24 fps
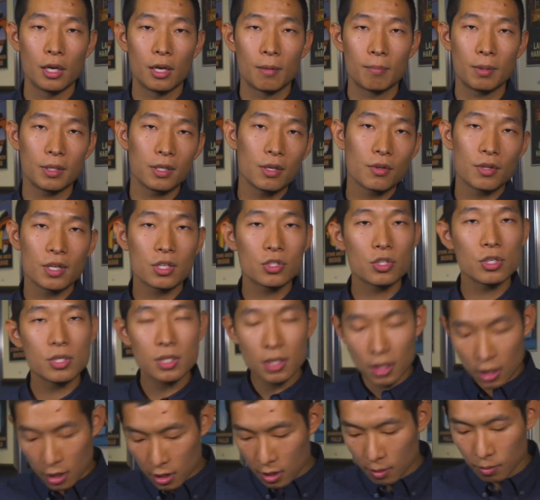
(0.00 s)
But no, they just
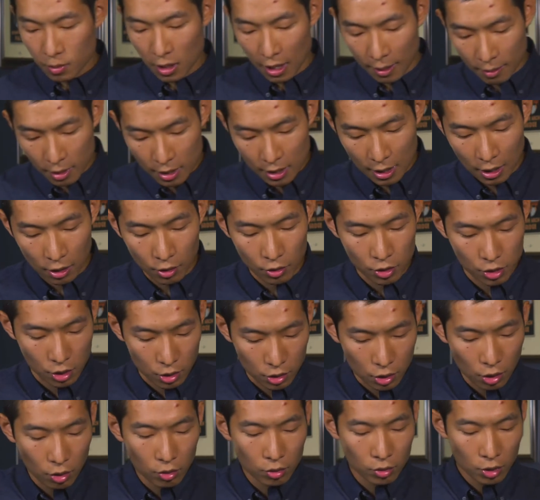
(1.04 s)
needed some time to settle in. So
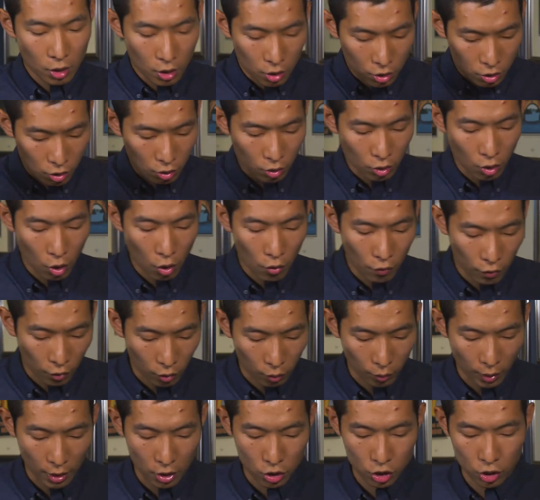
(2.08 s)
don't
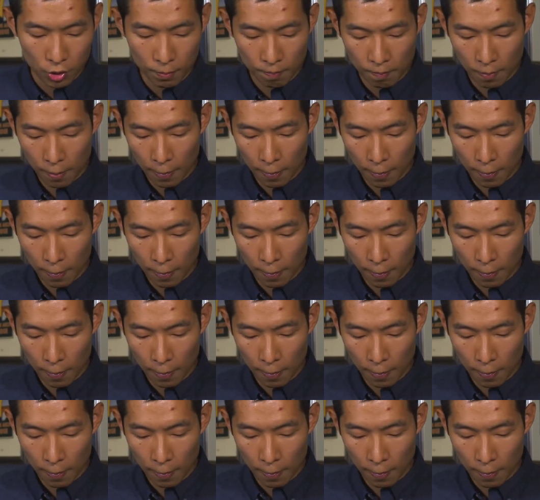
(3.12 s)
overreach.